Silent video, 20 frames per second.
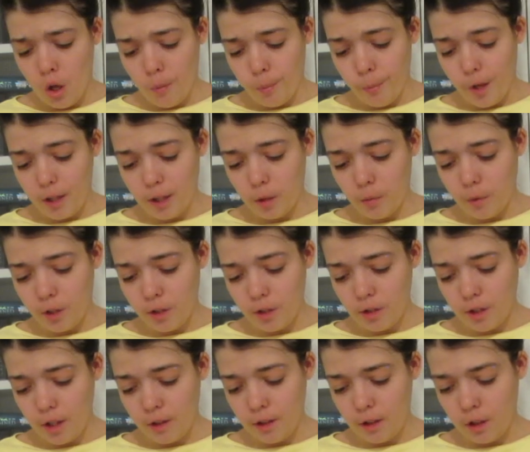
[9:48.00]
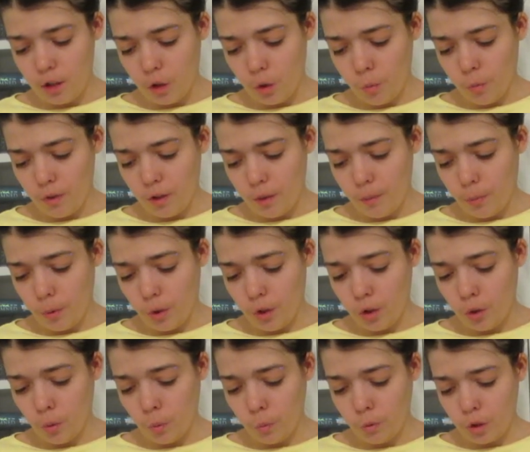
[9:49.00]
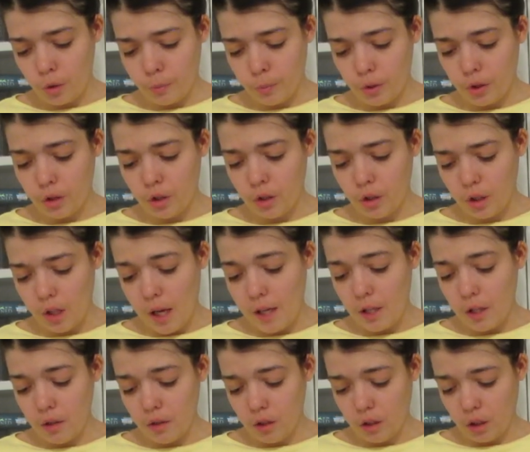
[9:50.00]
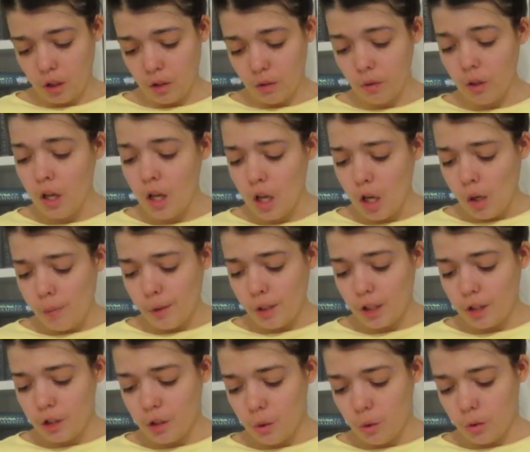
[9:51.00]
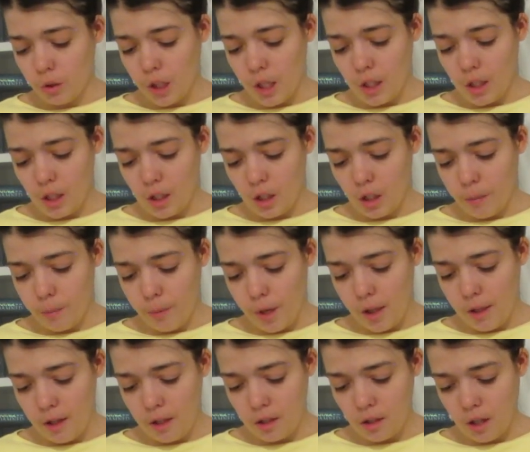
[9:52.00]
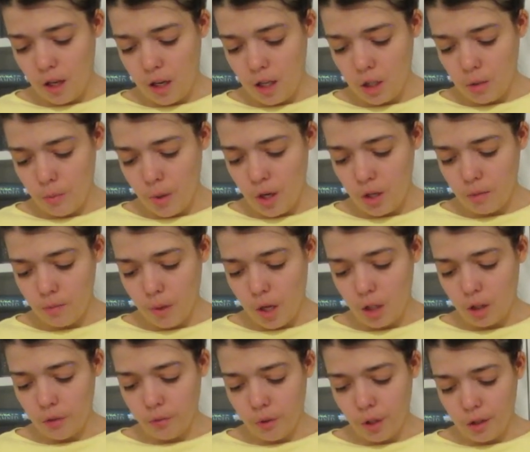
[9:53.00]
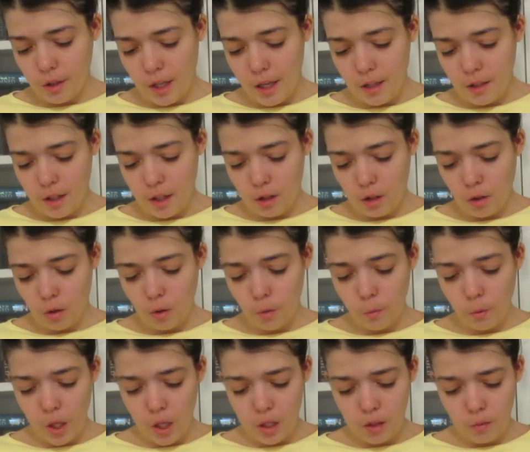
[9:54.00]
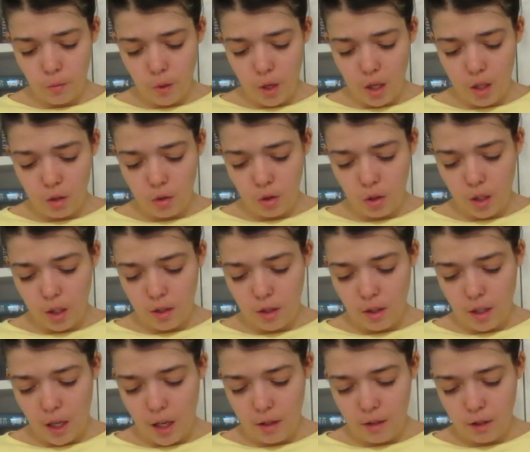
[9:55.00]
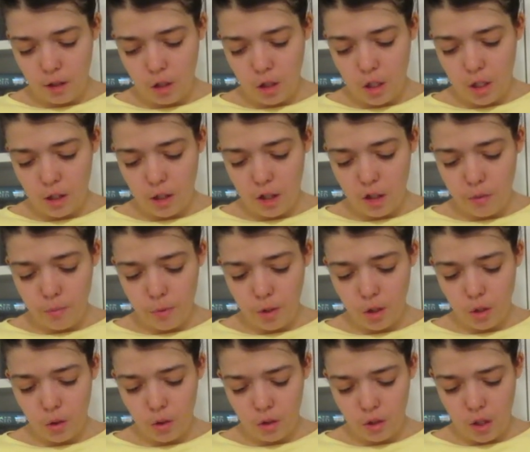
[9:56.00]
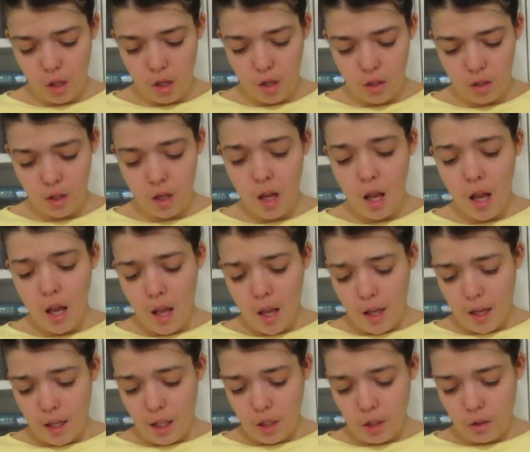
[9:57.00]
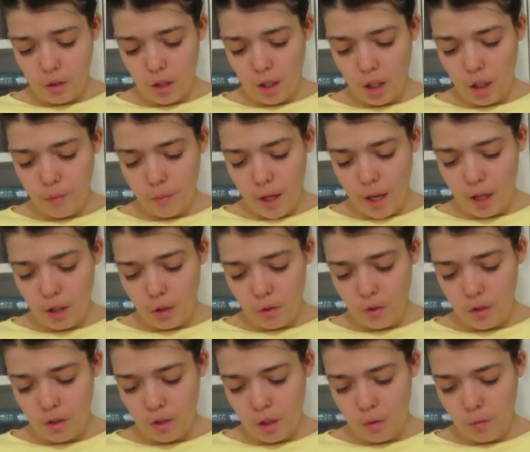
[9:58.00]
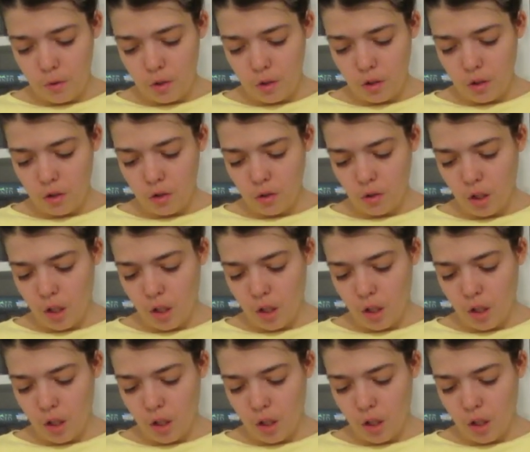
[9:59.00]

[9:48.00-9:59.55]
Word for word: Mala wants nothing to do with the boy who spun her a year ago, but a new lead in her mother's case makes Mala realize that the only way to get the answer she desperately seeks is to help Adrius and return to